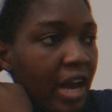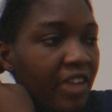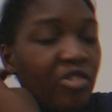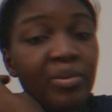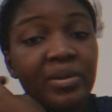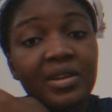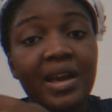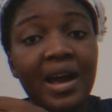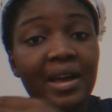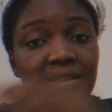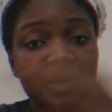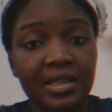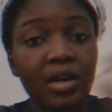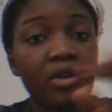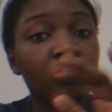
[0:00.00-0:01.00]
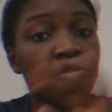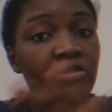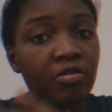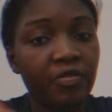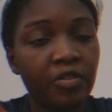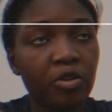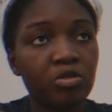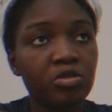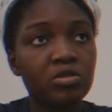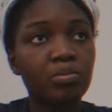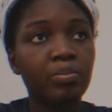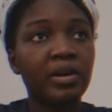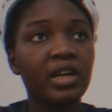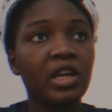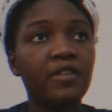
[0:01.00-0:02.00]
Everybody has their own field,
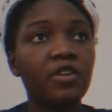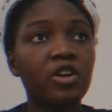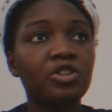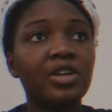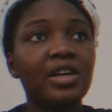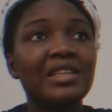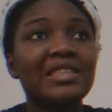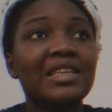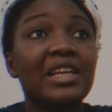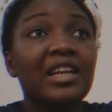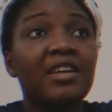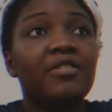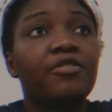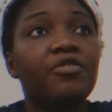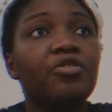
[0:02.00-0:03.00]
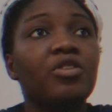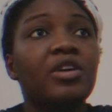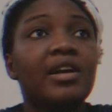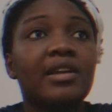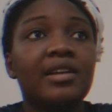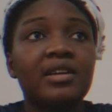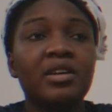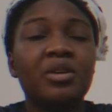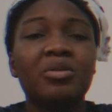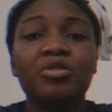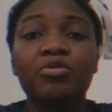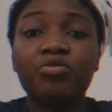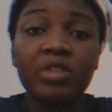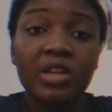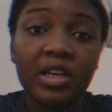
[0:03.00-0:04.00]
but if you're trying to live frugally, it
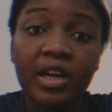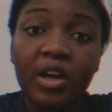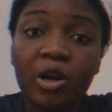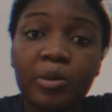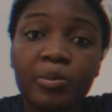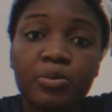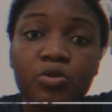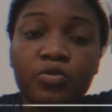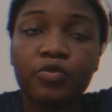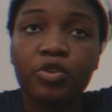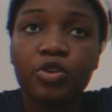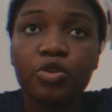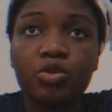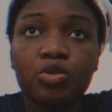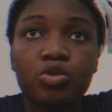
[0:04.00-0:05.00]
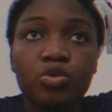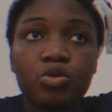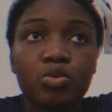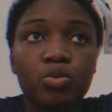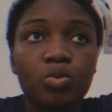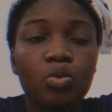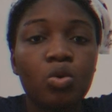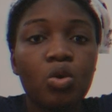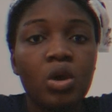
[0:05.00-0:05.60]
would really help for you to